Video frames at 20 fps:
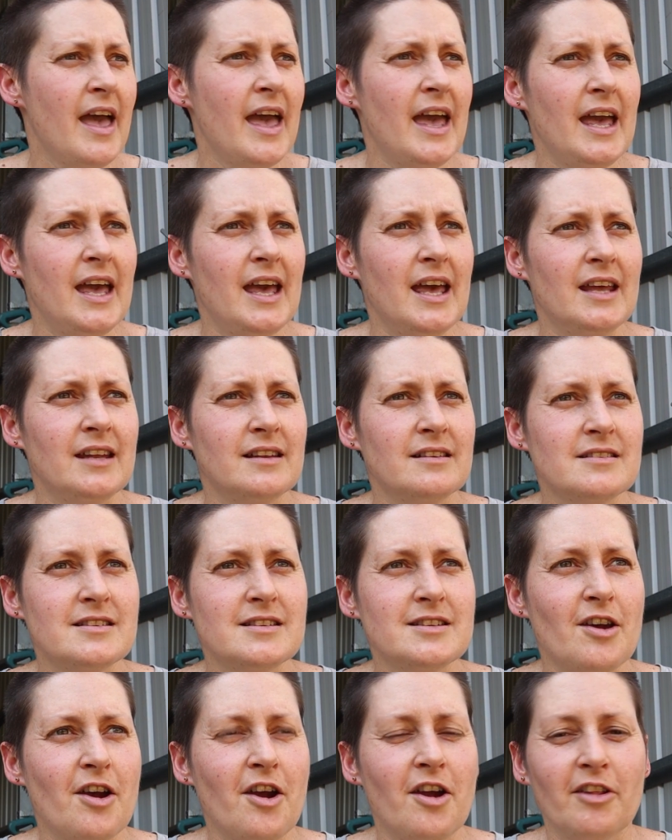And
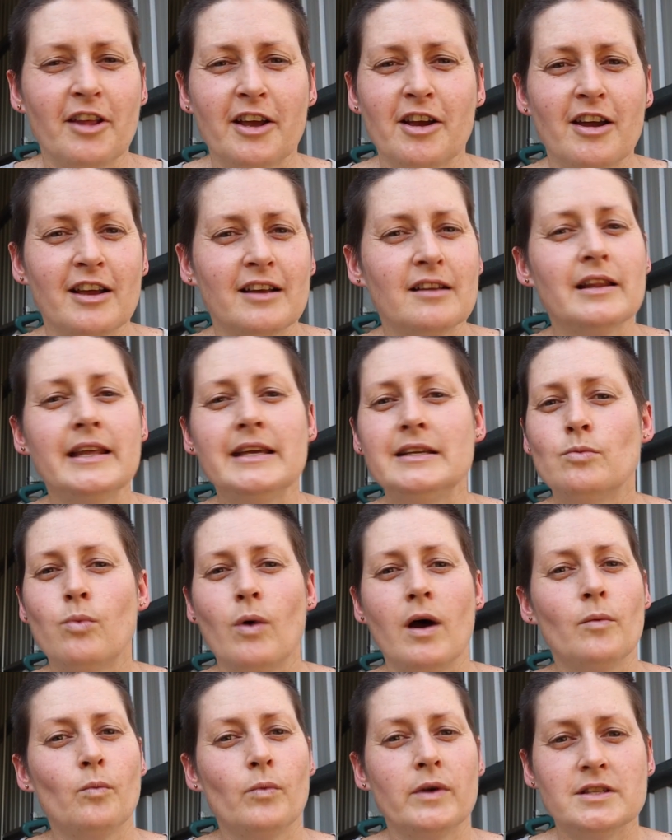so like I cleaned
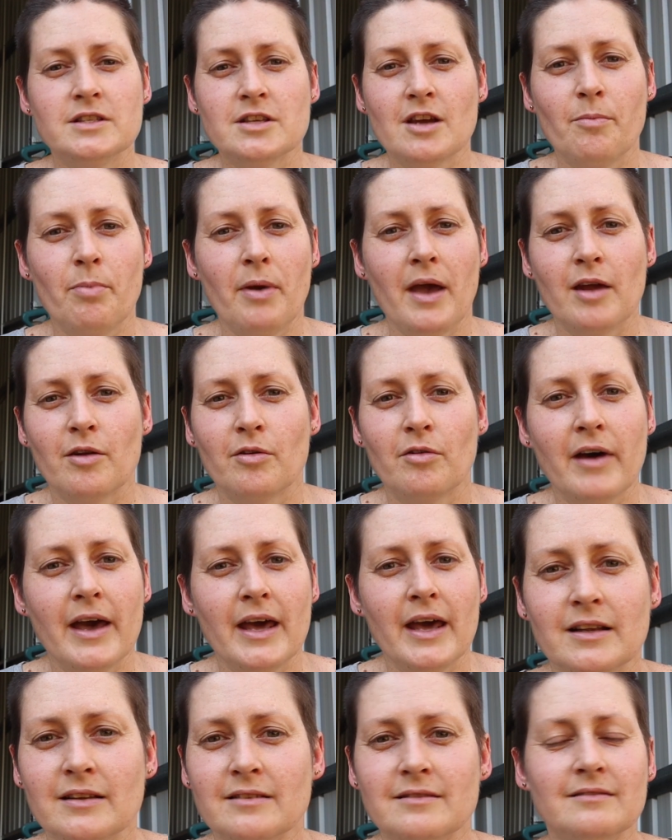one window panel
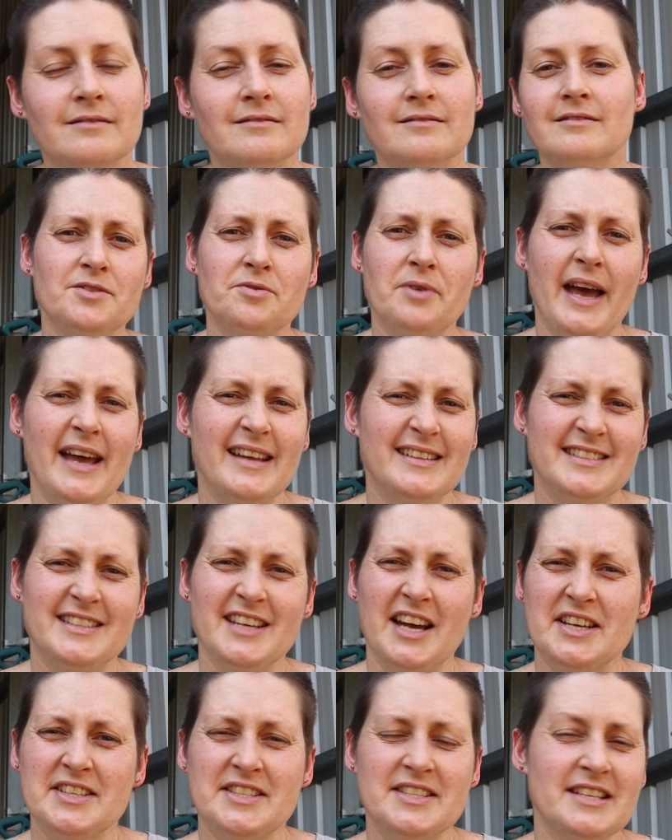it still had
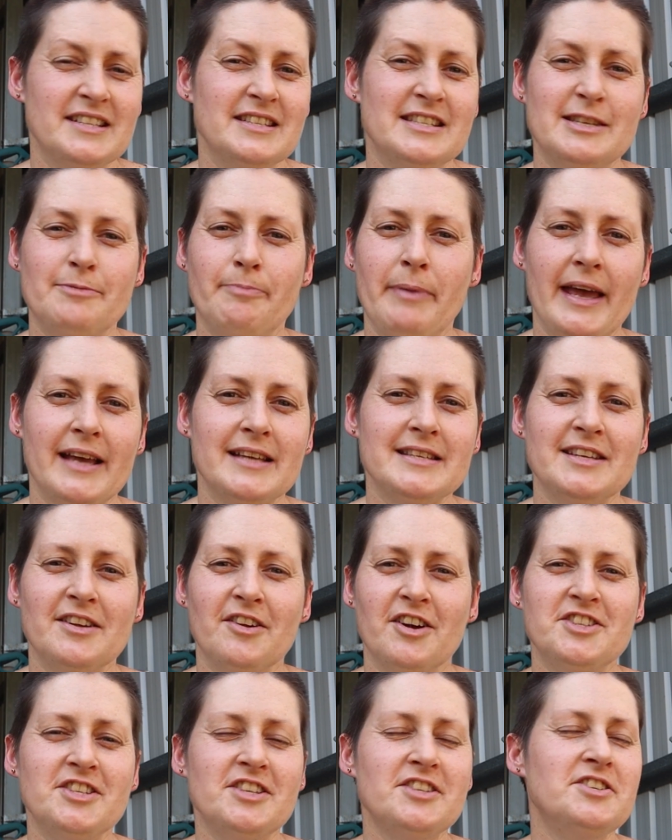dust and specks, and
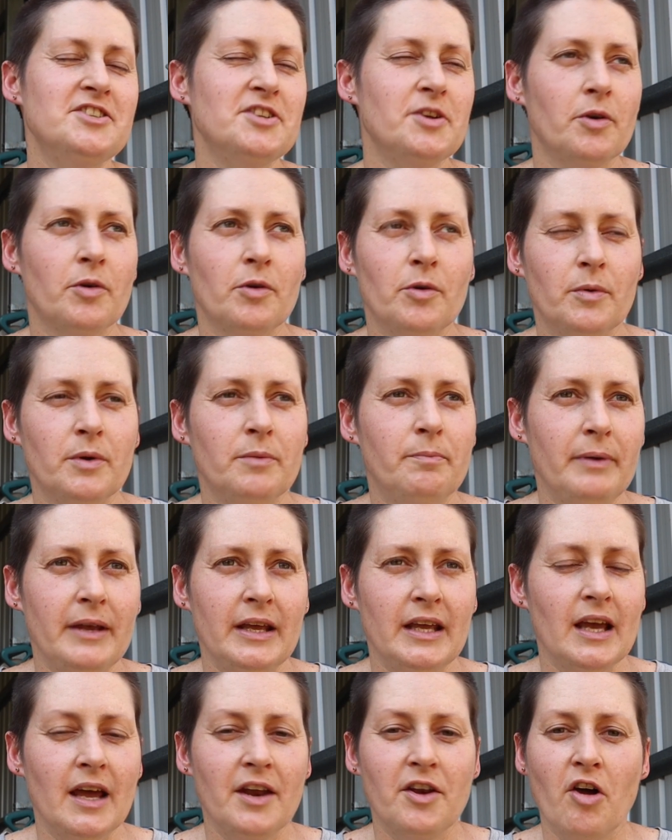I just knew it would
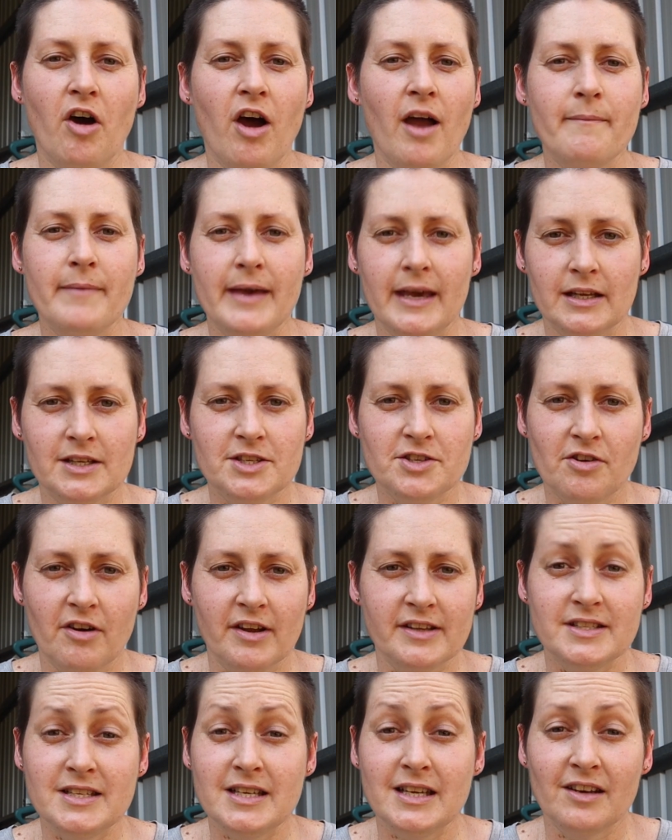be a nightmare to try
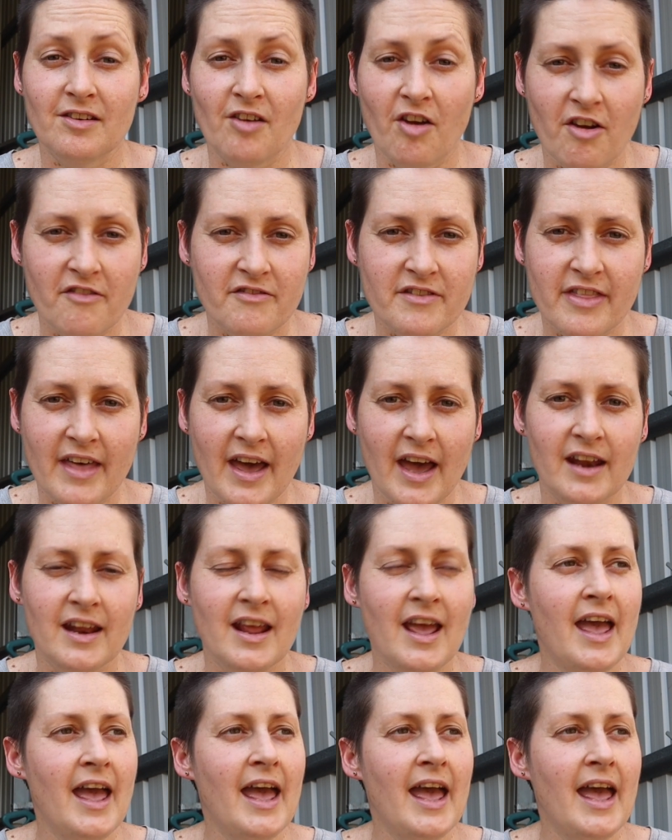and tint over that.